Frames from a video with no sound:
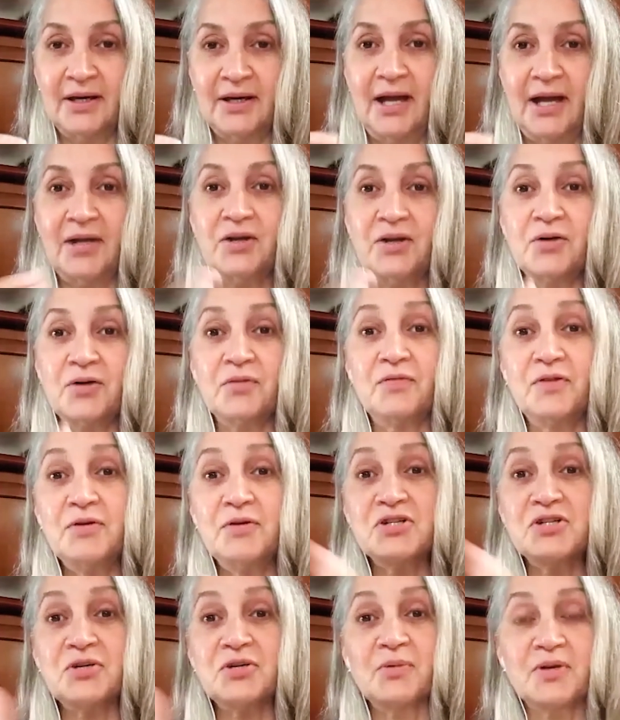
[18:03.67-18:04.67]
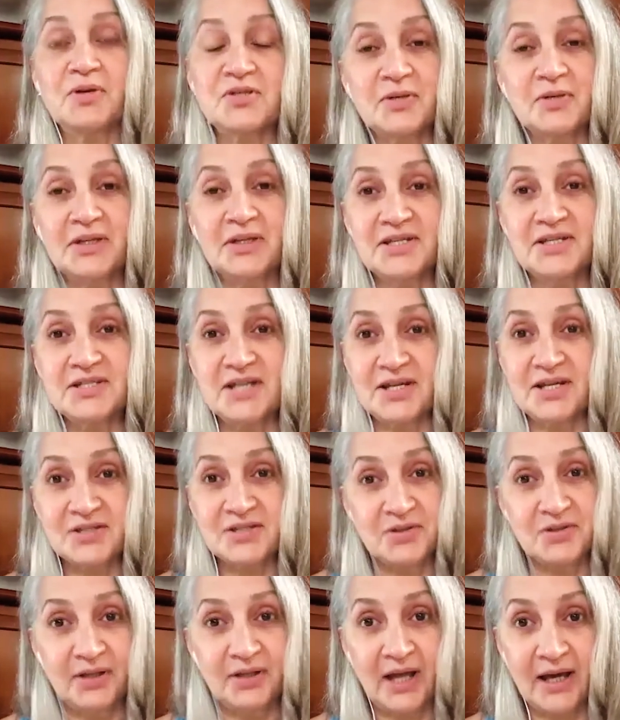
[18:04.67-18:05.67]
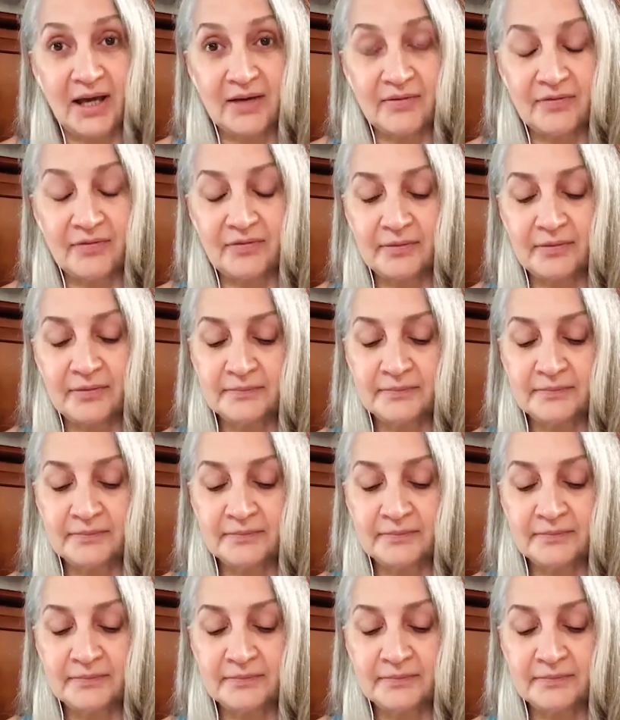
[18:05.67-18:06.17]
and her future was released as her life.